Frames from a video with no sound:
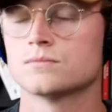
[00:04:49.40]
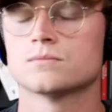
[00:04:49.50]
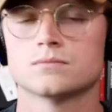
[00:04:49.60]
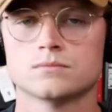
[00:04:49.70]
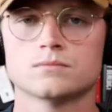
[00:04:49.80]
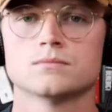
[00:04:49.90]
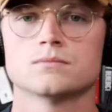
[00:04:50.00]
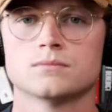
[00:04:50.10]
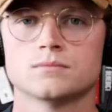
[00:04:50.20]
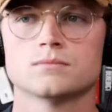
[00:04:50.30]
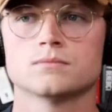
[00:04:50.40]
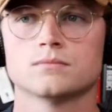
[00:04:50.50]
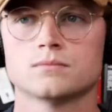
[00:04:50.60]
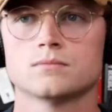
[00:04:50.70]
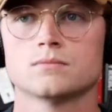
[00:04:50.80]

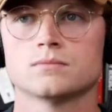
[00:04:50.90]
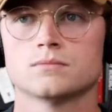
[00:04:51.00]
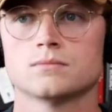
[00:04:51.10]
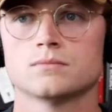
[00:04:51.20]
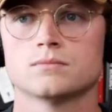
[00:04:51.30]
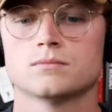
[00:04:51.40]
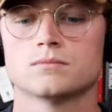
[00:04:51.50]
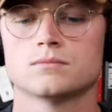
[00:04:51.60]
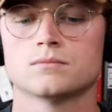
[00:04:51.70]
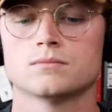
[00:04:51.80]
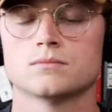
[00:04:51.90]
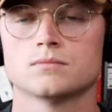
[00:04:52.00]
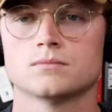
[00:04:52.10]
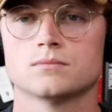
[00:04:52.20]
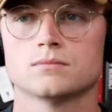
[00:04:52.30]

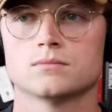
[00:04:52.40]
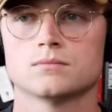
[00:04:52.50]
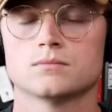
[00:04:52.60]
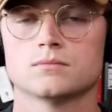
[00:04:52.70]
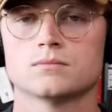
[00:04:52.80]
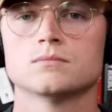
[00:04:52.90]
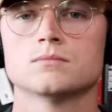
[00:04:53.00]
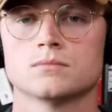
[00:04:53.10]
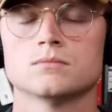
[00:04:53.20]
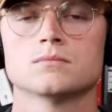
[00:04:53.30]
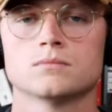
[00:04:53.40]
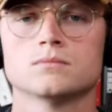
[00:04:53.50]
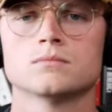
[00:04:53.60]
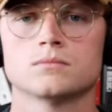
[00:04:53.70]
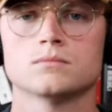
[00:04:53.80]

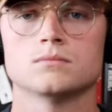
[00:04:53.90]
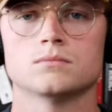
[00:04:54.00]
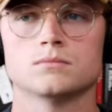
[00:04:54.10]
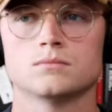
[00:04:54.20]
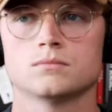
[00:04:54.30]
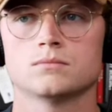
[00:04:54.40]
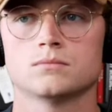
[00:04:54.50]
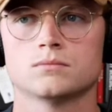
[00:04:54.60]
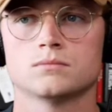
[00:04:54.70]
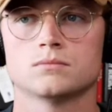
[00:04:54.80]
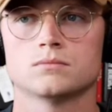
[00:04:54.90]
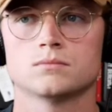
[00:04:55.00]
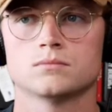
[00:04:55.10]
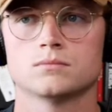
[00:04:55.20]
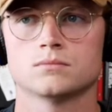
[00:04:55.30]

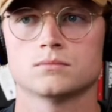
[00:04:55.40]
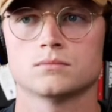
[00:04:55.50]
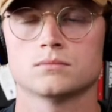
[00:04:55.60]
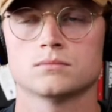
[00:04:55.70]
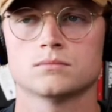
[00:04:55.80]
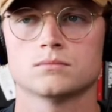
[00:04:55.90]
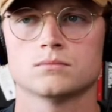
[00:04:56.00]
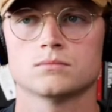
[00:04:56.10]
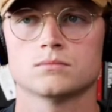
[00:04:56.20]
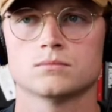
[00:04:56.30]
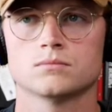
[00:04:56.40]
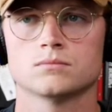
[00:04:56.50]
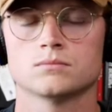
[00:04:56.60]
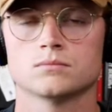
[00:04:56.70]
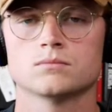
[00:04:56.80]

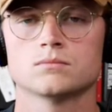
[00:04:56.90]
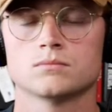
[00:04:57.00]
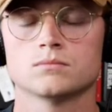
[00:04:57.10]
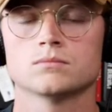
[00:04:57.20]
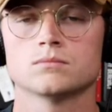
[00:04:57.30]
This person isn't speaking.